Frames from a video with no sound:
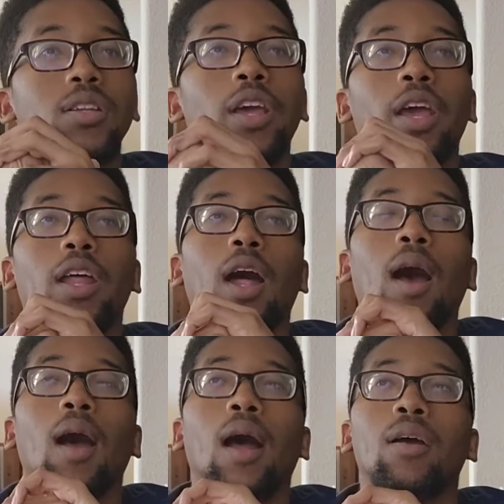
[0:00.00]
then
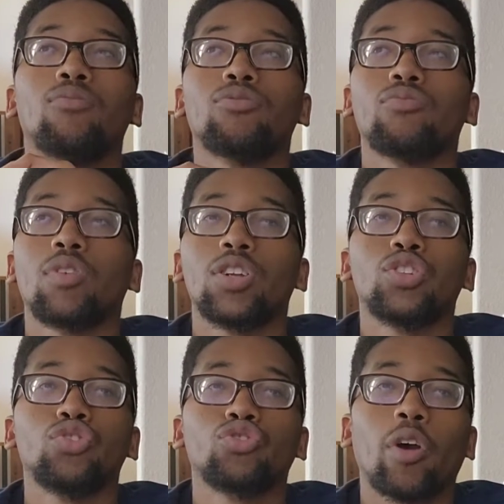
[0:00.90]
I would want
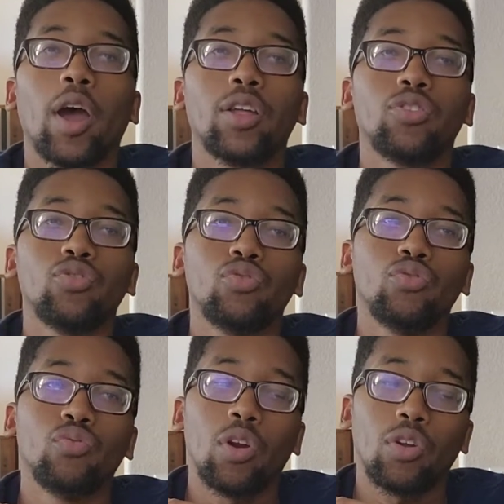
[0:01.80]
to try
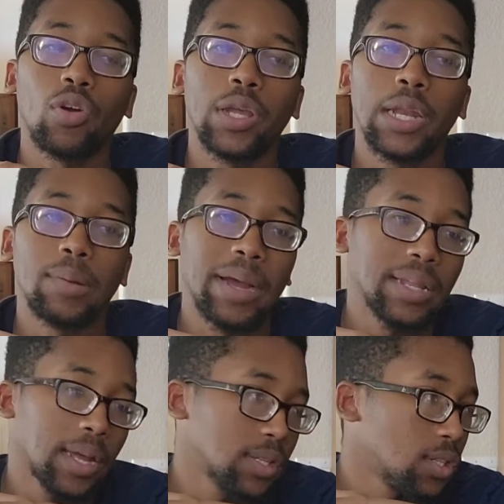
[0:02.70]
to work on getting my
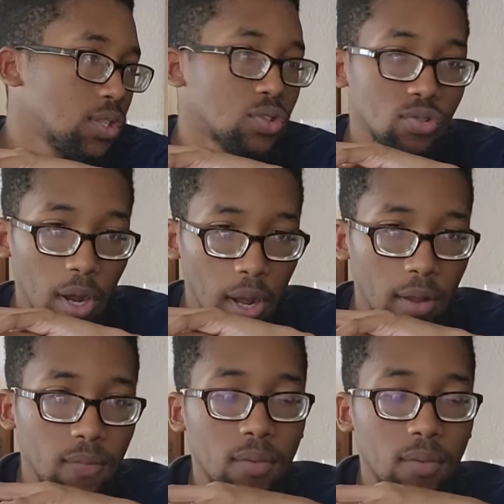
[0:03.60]
license to drive.